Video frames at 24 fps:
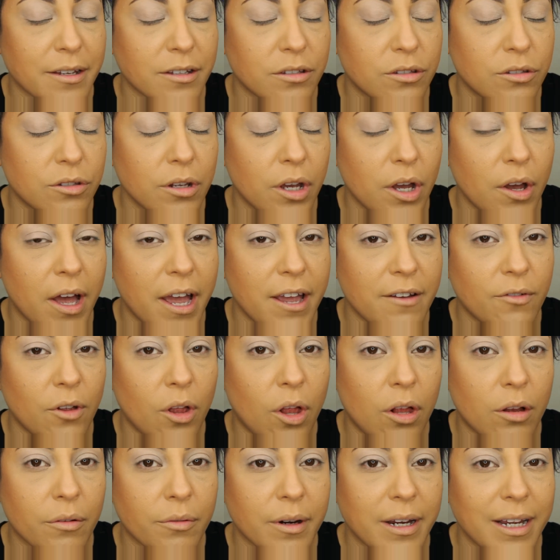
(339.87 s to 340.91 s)
so I've
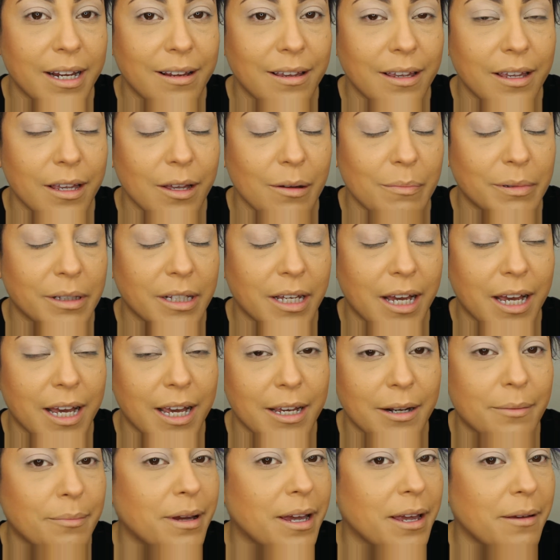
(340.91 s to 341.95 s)
already
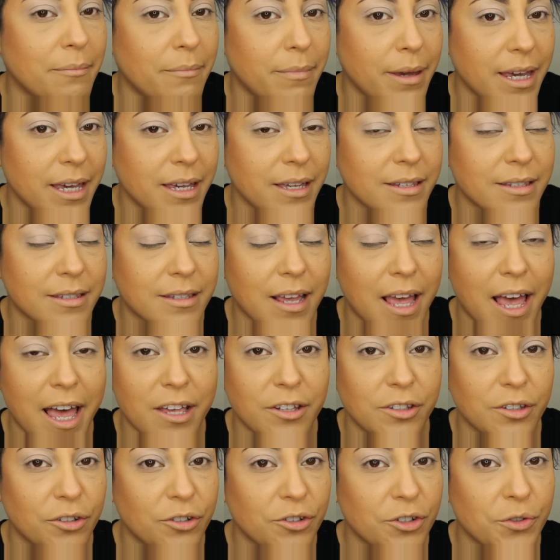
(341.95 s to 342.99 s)
applied my base
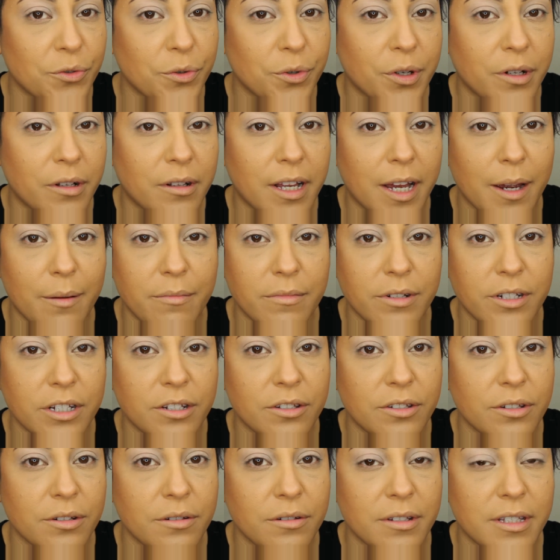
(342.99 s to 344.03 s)
as usual. I'm
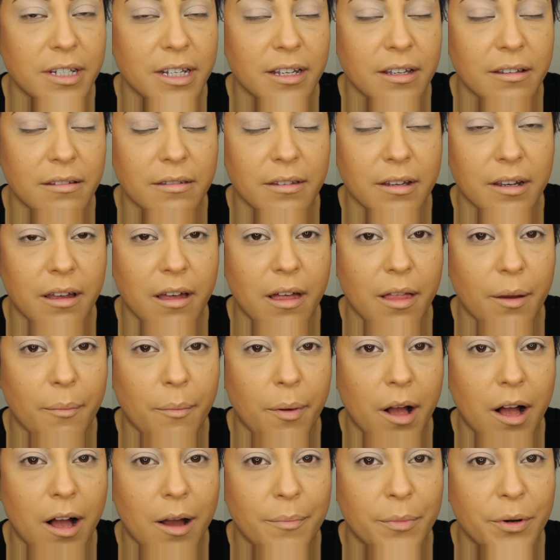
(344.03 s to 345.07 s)
just using the
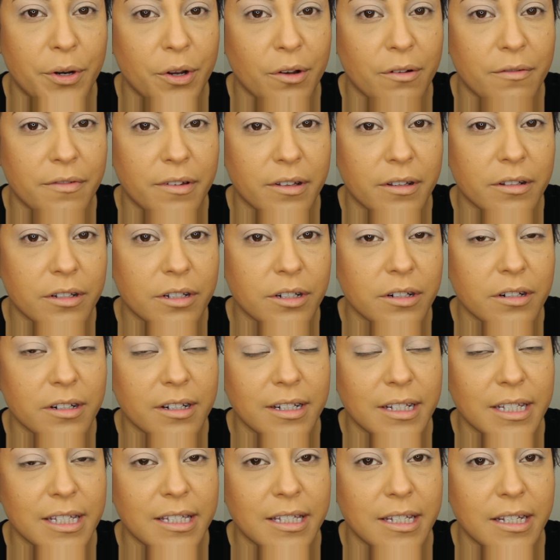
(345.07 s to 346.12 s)
ColourPop No Filter
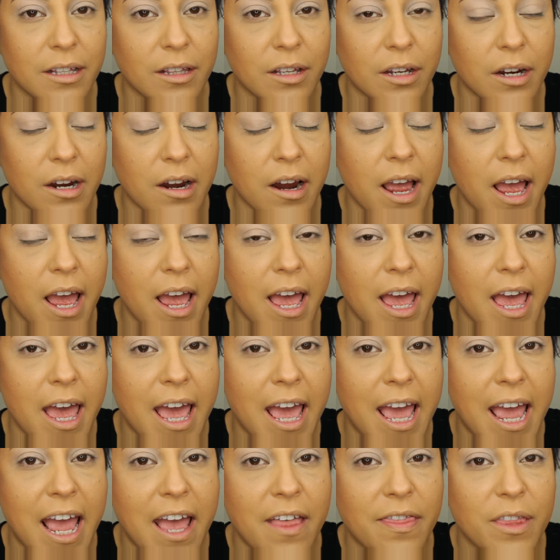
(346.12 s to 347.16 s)
Concealer.
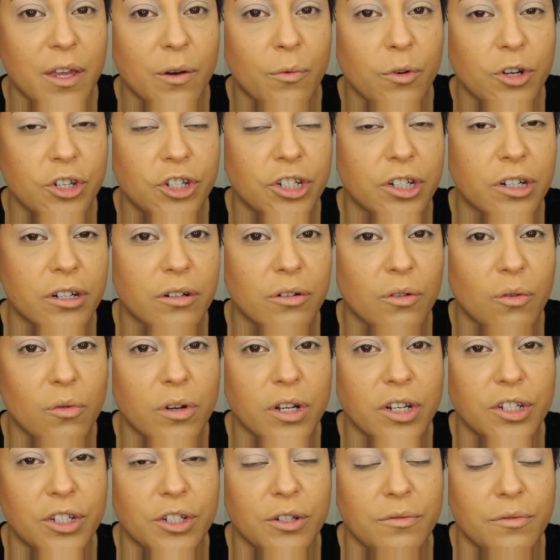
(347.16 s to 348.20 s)
And then what you're gonna
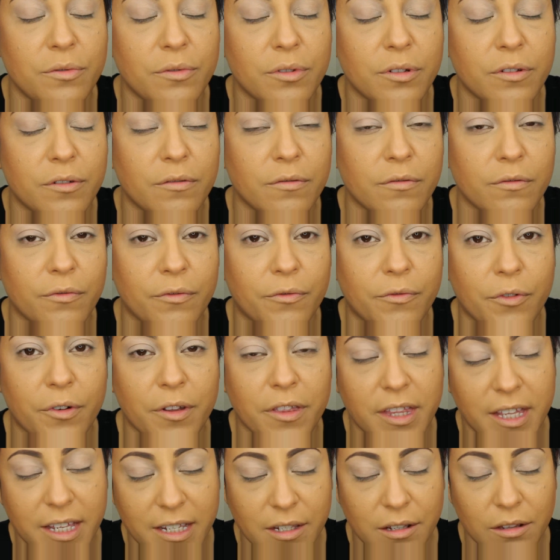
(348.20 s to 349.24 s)
wanna do for
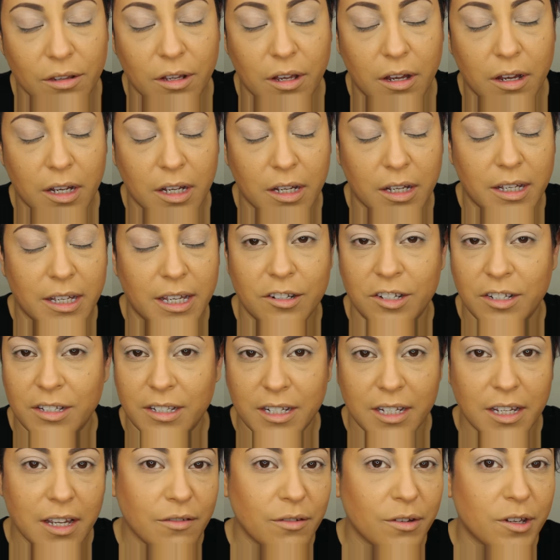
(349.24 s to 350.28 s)
this look, just
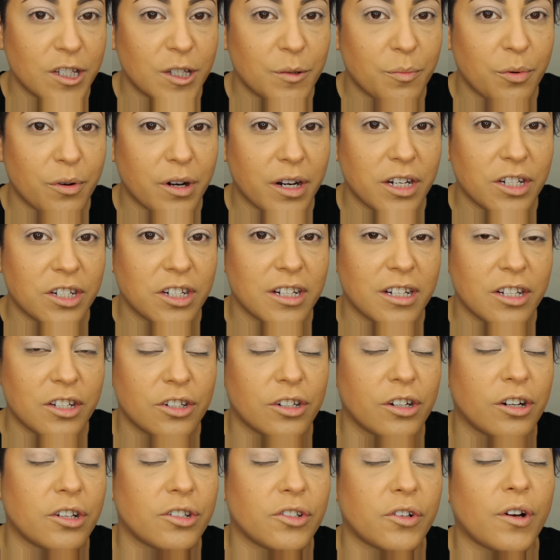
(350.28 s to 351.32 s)
to give you inspiration, is
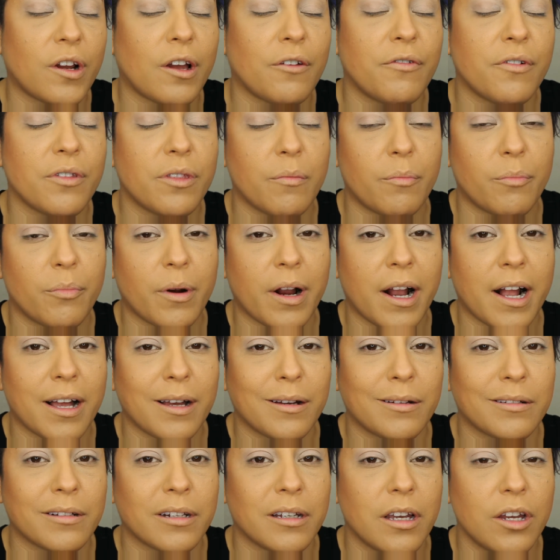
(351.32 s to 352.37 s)
you're gonna start off with a
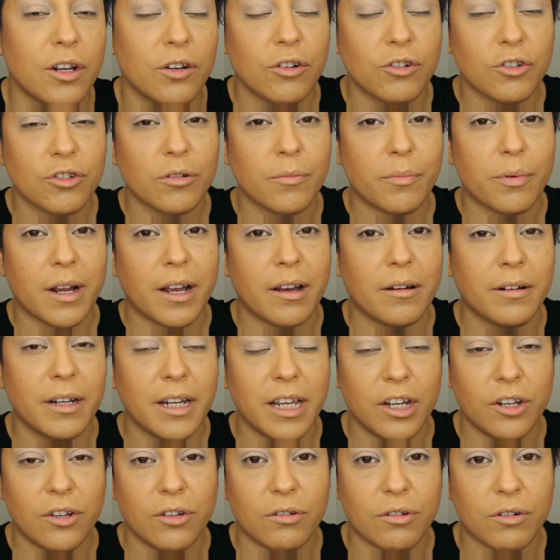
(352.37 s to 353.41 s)
brown, a neutral brown
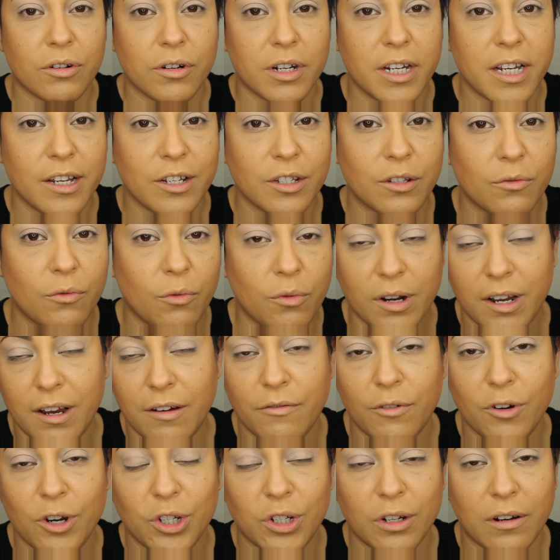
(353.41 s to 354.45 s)
in your crease,
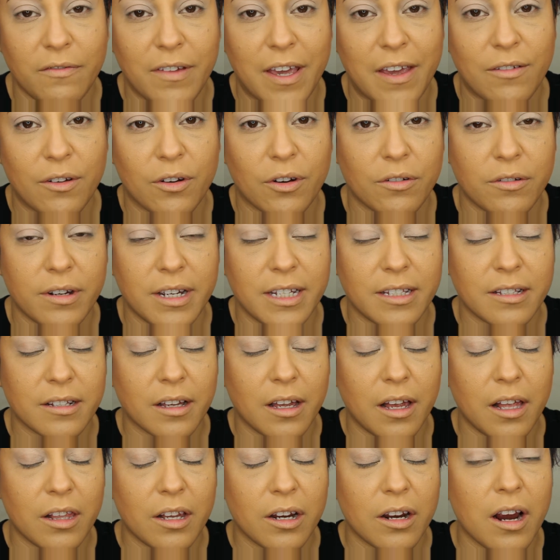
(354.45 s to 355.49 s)
whatever is your favorite crease
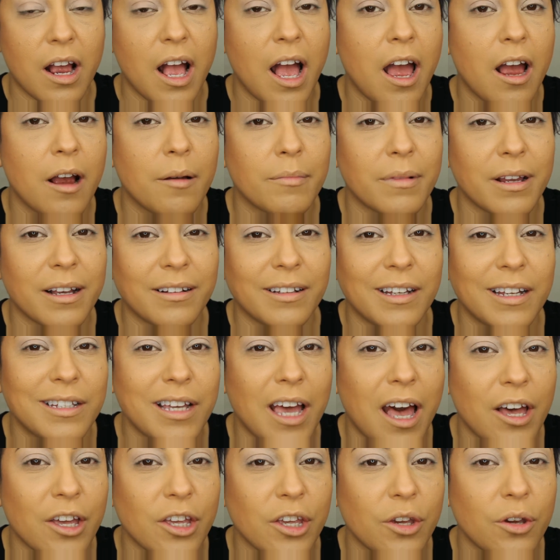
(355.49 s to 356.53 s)
color. I'm not gonna
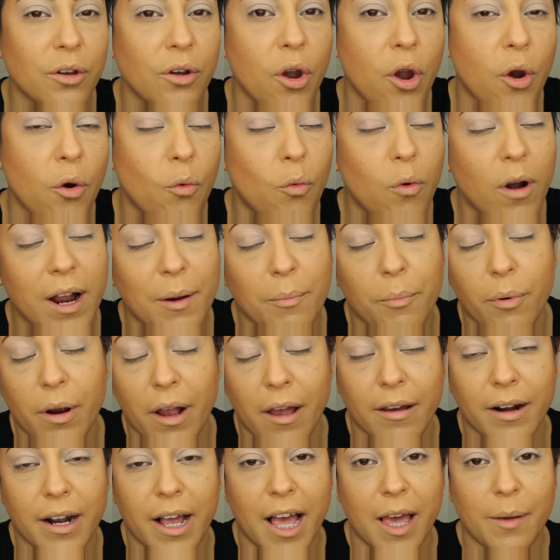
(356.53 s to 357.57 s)
tell you what
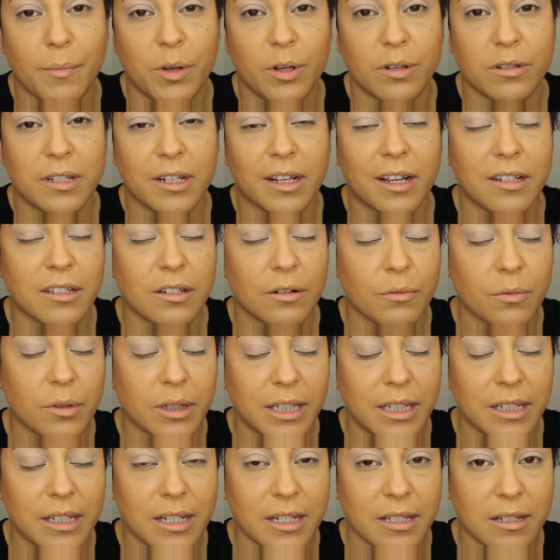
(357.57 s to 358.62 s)
brown I'm using because it
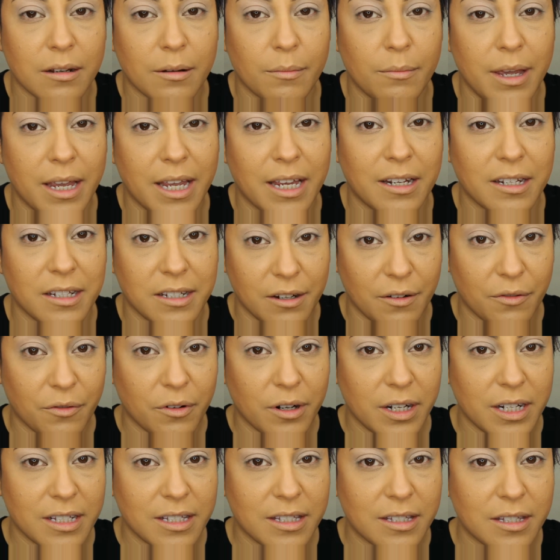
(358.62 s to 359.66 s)
really doesn't make a
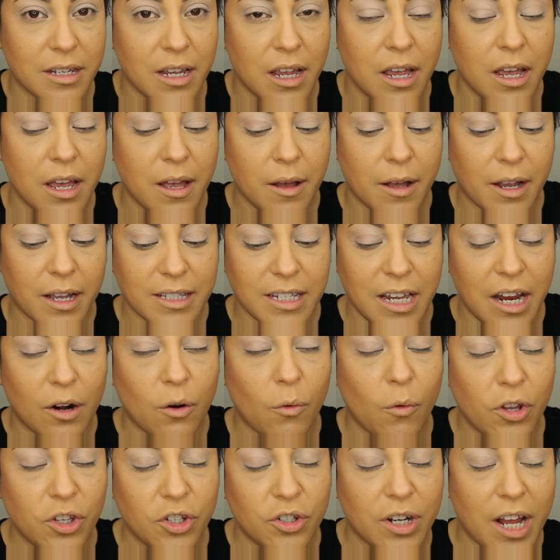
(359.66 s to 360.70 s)
difference, because I
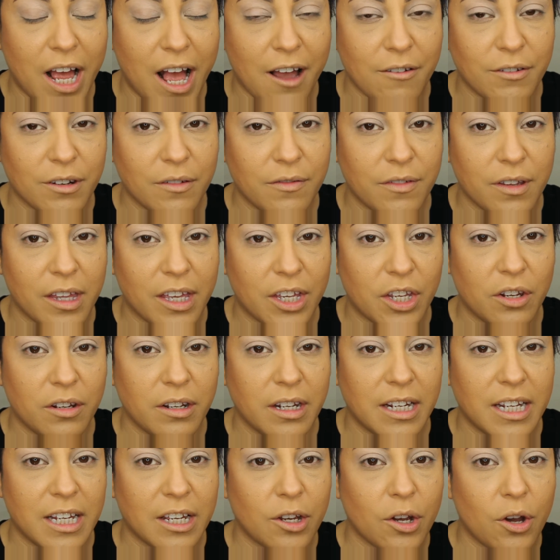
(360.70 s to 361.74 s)
don't want you to have to feel like you
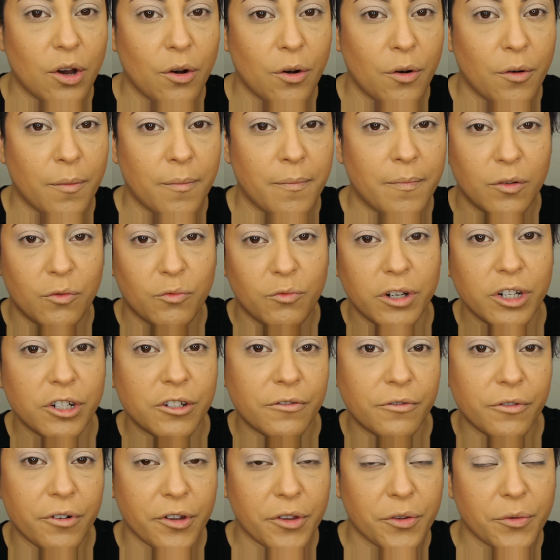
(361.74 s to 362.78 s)
need to go and reach
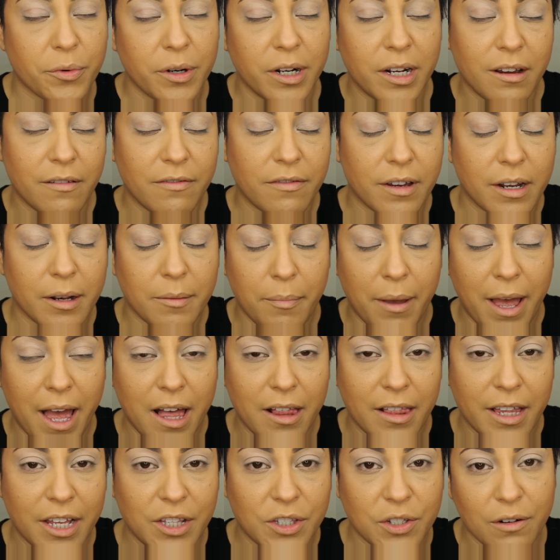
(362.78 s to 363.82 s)
for 3 different
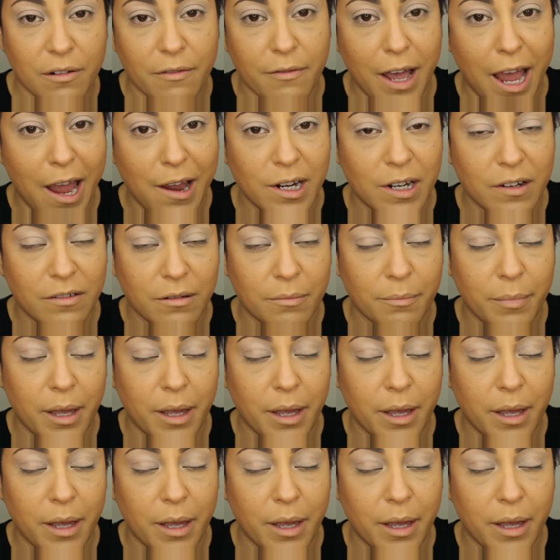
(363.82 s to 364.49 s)
palettes or 5 different